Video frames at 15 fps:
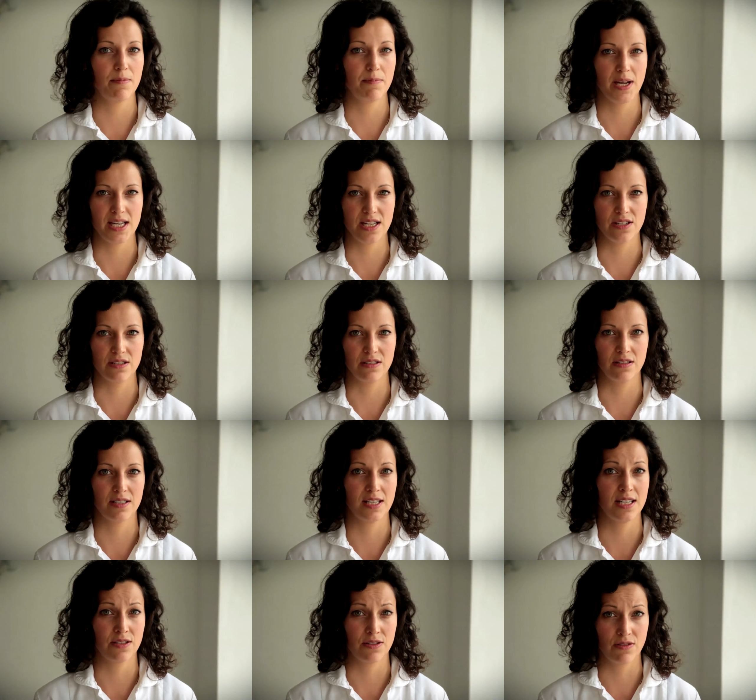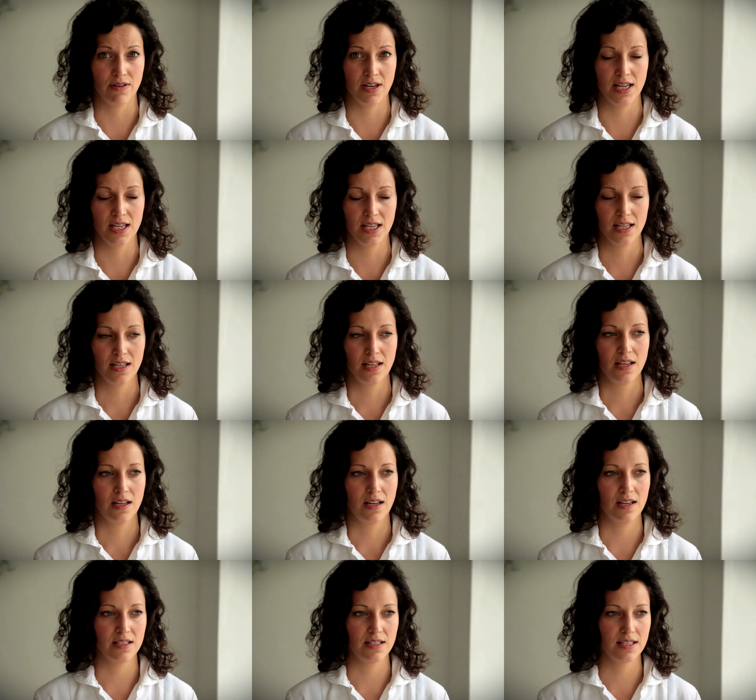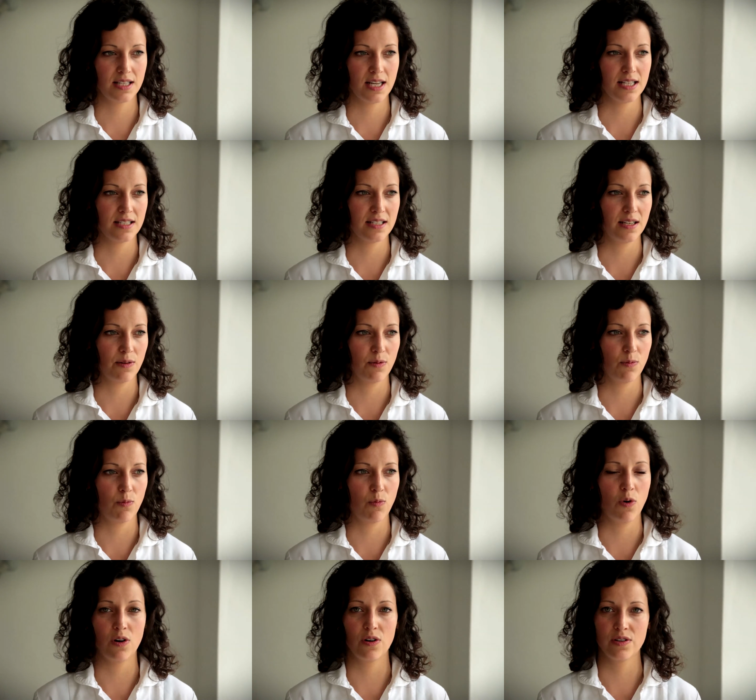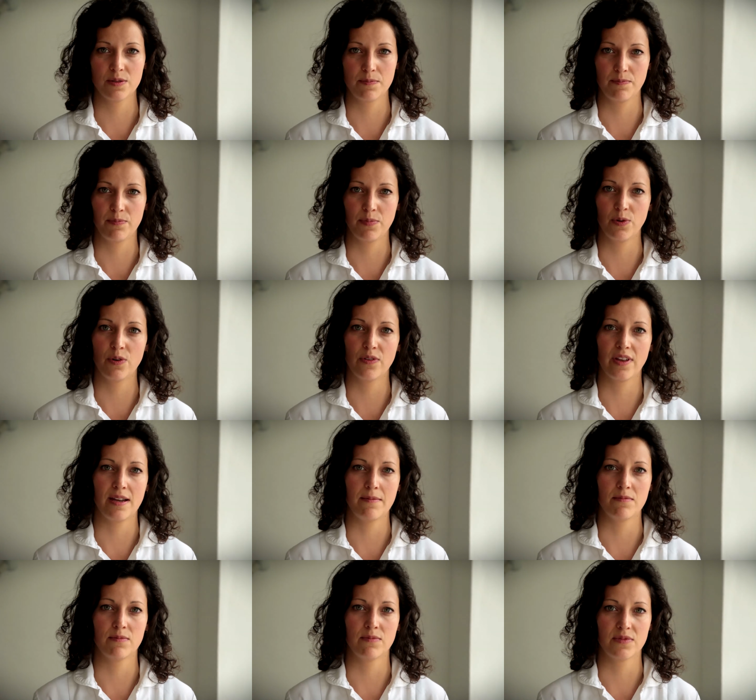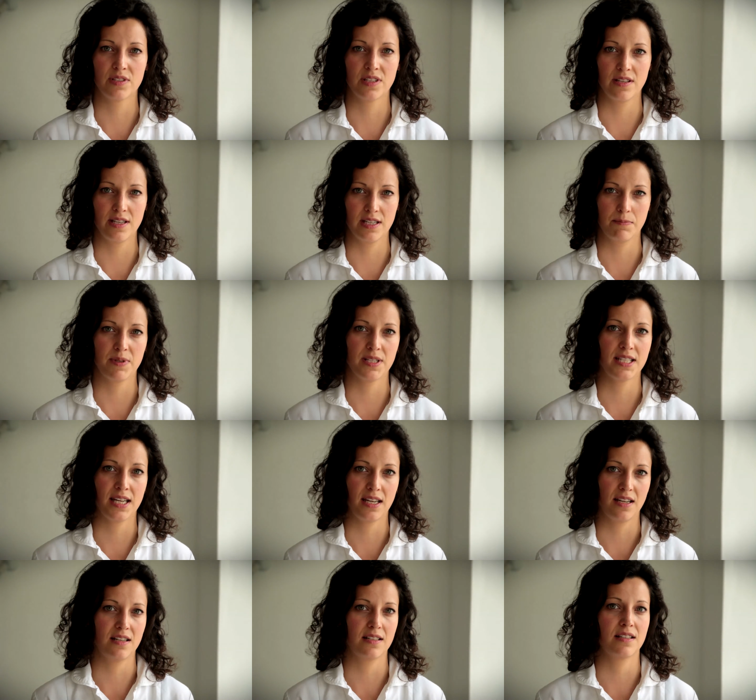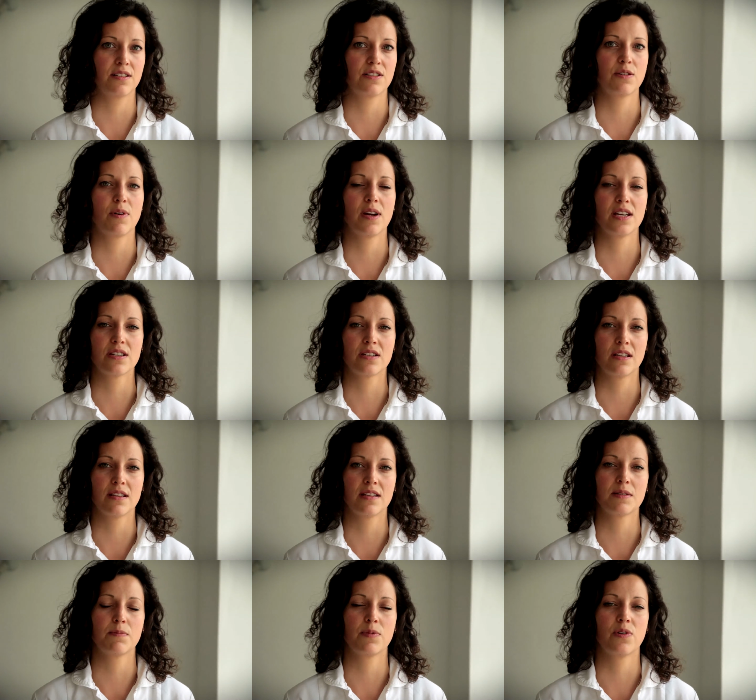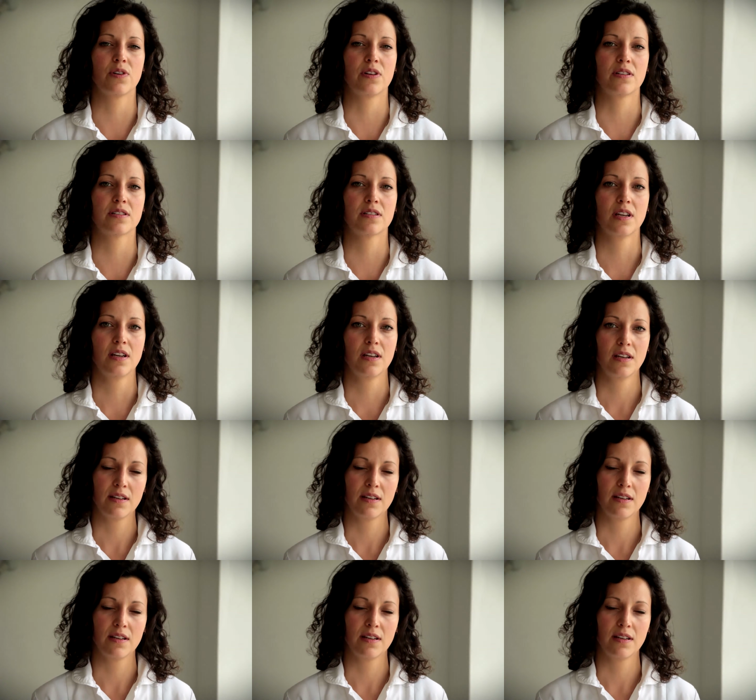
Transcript: a patient's history, understanding what has brought them to this particular situation at this point,